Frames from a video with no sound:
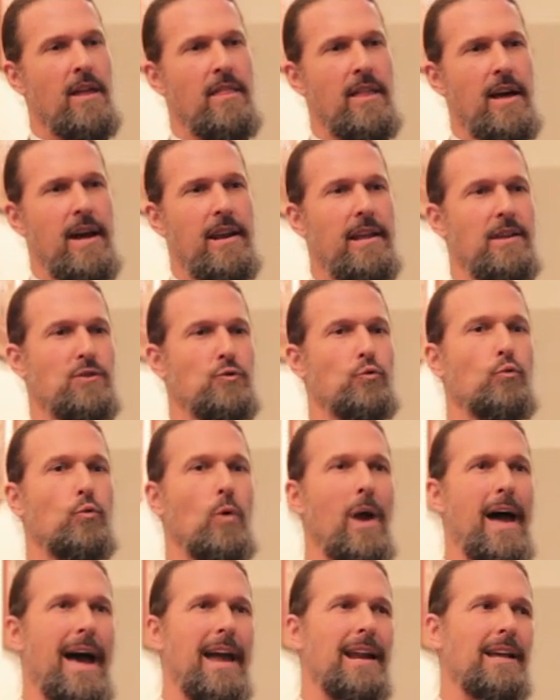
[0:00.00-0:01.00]
that is
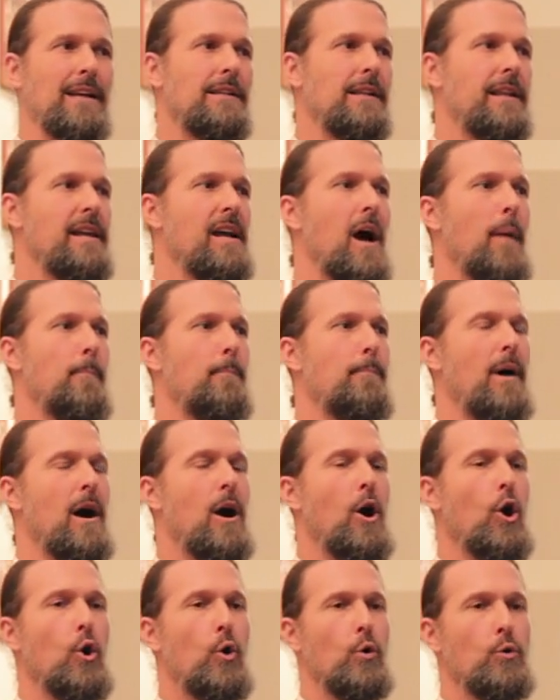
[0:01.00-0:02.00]
radically
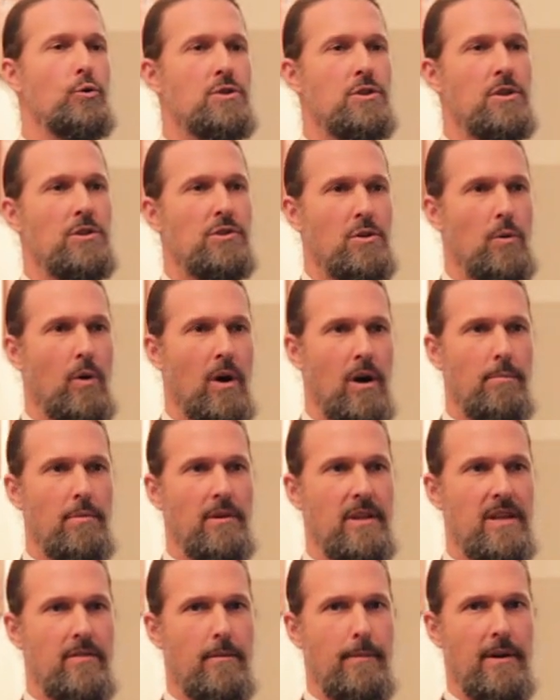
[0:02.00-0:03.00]
opposed to our
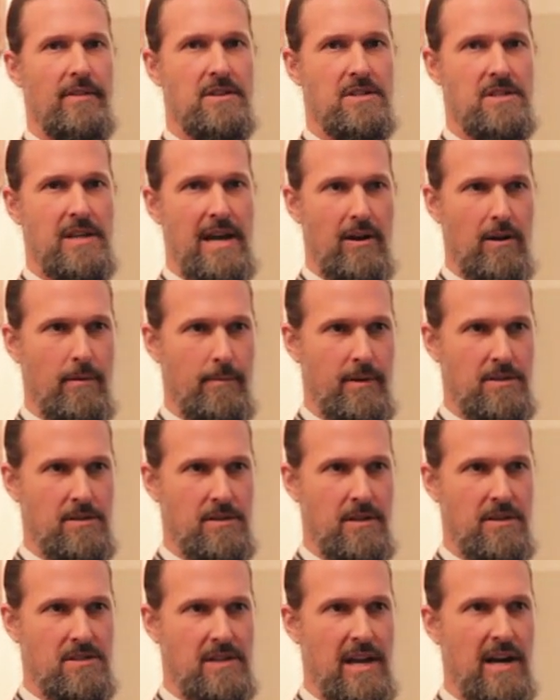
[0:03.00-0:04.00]
belief about the
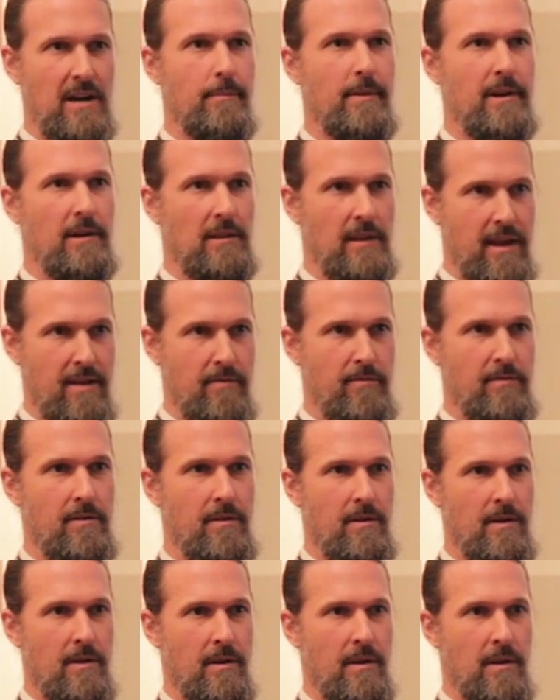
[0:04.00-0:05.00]
sacraments and the sacramental life,
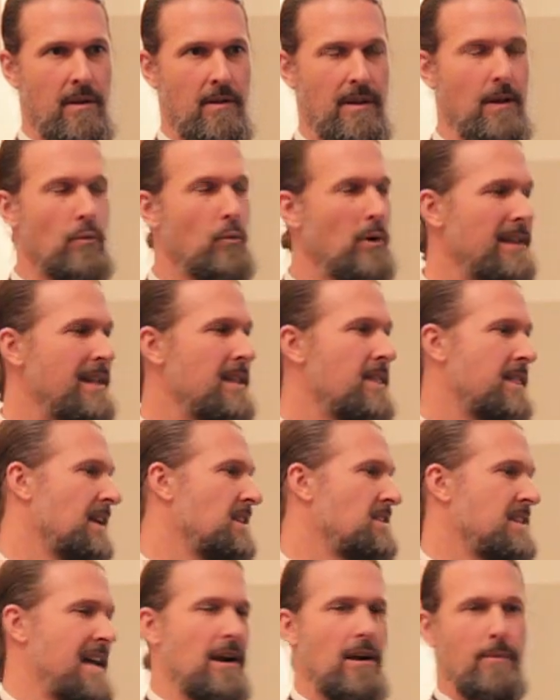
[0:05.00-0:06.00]
that really
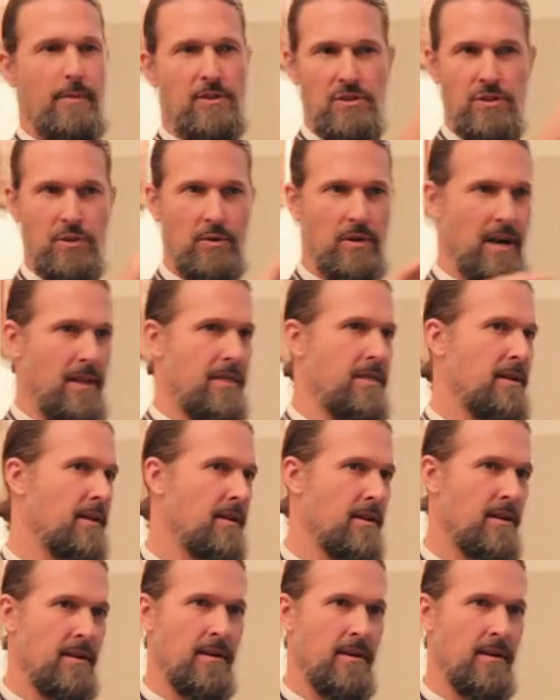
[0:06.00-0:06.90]
thinks sacraments do nothing.